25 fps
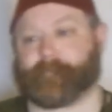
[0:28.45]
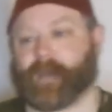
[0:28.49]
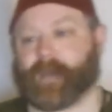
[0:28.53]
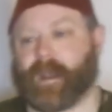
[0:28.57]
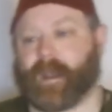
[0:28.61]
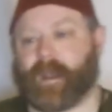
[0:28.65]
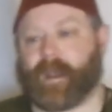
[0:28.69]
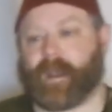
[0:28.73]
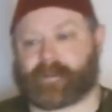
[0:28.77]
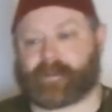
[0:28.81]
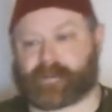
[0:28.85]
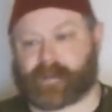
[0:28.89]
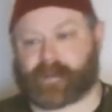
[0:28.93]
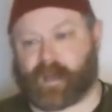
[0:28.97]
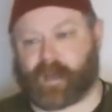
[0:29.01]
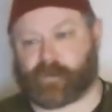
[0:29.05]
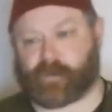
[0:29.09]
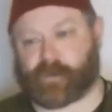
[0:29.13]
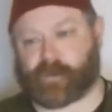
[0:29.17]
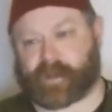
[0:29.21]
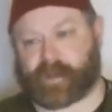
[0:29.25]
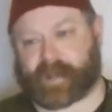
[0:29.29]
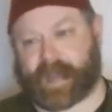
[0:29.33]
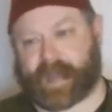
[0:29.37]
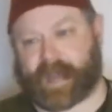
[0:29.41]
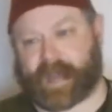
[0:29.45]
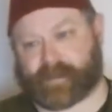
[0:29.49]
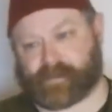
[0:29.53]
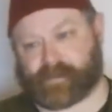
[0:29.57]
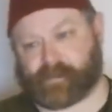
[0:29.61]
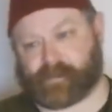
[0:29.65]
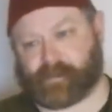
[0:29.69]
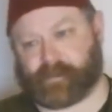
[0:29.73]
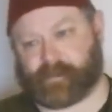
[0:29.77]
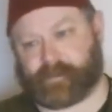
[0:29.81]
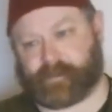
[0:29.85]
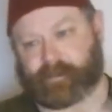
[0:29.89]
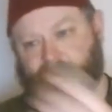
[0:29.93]
So you start off with a
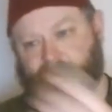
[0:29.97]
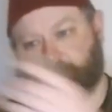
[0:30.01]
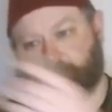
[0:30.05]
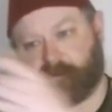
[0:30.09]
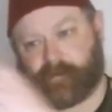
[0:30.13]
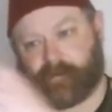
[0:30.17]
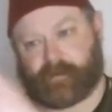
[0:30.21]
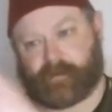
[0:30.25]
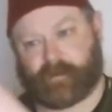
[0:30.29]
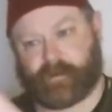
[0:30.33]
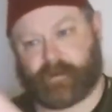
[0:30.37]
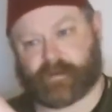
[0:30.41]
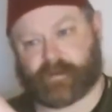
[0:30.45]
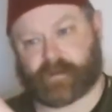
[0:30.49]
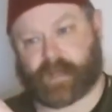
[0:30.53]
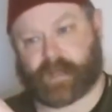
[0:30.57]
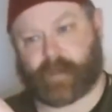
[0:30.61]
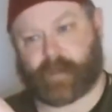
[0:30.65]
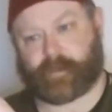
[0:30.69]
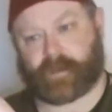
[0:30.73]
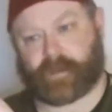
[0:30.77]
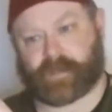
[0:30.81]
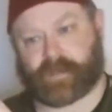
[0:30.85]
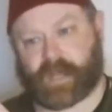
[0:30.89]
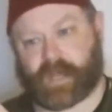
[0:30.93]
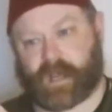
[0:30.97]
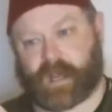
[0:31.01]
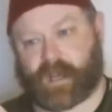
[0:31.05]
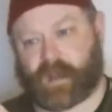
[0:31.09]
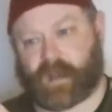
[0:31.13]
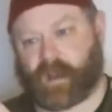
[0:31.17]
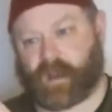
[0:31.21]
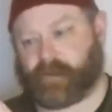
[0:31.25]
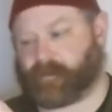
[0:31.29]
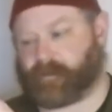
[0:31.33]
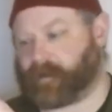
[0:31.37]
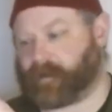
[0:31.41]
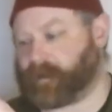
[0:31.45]
candle, use a cupping jar
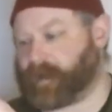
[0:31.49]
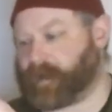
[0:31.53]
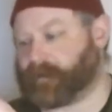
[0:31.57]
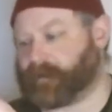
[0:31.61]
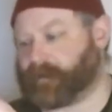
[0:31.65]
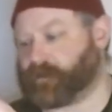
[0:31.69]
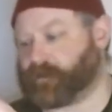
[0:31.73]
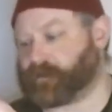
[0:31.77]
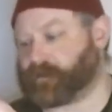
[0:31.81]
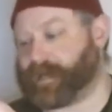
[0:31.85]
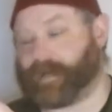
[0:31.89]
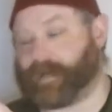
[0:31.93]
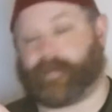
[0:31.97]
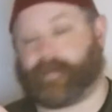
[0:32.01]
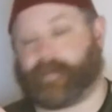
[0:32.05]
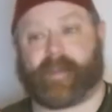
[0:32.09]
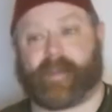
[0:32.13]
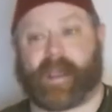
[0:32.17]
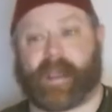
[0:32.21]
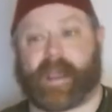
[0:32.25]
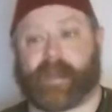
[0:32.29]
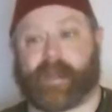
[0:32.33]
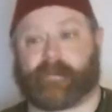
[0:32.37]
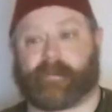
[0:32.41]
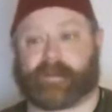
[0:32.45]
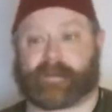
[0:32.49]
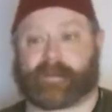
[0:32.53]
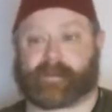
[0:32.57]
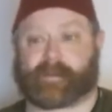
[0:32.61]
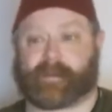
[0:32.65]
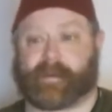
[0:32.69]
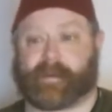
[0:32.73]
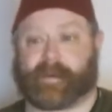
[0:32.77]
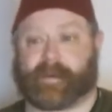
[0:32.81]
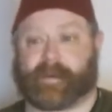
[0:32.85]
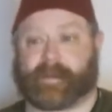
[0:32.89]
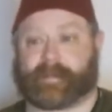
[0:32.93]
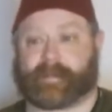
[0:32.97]
over the candle to heat the air
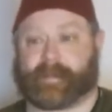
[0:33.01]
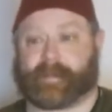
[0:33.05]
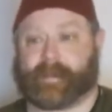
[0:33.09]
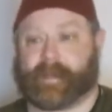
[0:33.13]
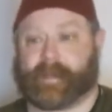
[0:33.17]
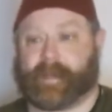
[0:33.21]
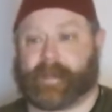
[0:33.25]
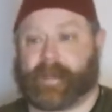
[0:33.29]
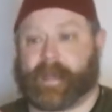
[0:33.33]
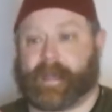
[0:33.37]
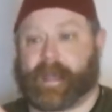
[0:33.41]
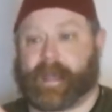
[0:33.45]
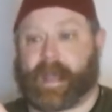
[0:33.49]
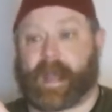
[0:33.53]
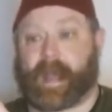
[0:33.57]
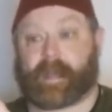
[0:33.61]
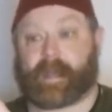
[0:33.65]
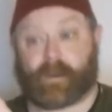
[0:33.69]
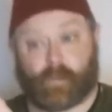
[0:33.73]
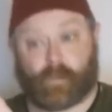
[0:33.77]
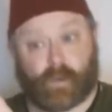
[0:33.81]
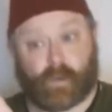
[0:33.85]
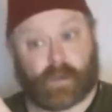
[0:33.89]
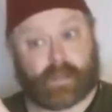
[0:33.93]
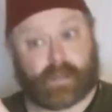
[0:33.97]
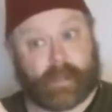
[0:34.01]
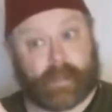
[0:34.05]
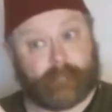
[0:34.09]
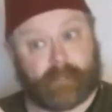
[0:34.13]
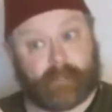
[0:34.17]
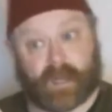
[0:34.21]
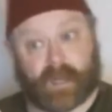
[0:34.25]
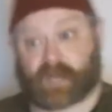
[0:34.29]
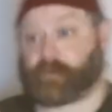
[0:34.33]
inside, and it will get much